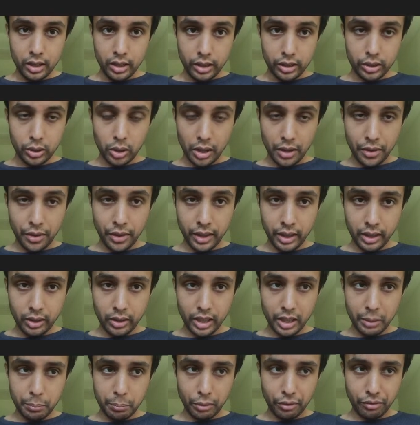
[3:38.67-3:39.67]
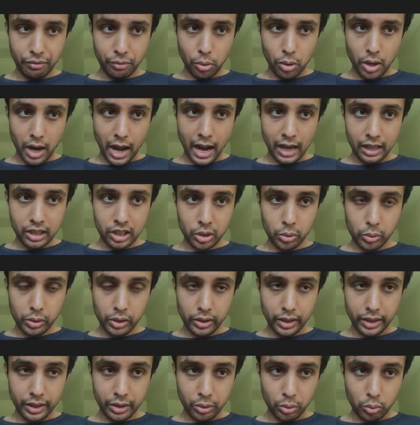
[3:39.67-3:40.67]
So I think before
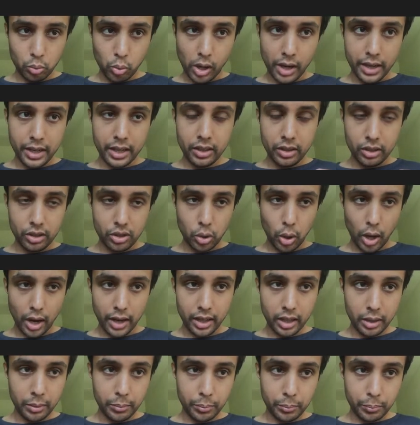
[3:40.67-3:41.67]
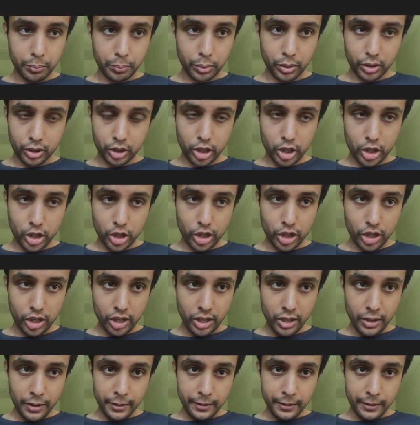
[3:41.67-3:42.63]
actually running the training procedure,